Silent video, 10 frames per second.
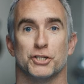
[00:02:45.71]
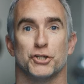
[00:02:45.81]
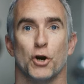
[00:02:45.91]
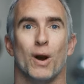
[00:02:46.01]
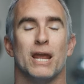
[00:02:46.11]

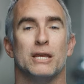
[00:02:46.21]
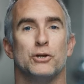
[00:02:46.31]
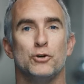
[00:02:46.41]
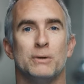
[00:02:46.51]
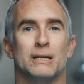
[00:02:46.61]
show a
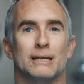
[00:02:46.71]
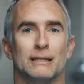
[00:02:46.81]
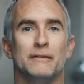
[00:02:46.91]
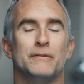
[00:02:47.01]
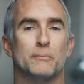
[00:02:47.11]
human,
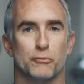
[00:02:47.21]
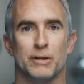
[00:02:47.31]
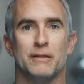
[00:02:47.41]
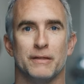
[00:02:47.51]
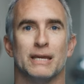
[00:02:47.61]
living,
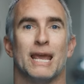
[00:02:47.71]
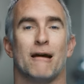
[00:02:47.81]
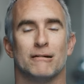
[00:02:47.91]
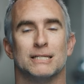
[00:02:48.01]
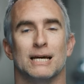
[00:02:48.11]
breathing
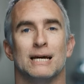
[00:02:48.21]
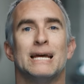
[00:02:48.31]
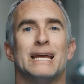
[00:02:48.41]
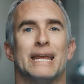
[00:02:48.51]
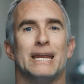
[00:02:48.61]
character
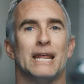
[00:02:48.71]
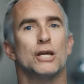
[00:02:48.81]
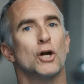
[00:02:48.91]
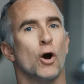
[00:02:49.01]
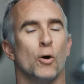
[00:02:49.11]
in a
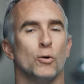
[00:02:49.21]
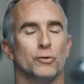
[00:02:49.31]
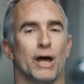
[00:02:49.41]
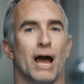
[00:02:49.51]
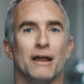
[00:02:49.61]

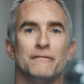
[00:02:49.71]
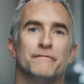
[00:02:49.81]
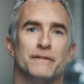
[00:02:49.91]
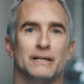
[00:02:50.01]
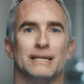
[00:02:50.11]
cold,
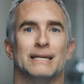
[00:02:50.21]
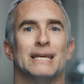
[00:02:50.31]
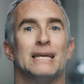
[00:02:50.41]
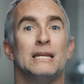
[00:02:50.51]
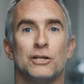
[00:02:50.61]
unfeeling,
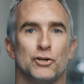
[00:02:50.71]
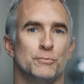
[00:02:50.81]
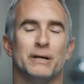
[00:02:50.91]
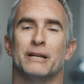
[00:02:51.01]
inhuman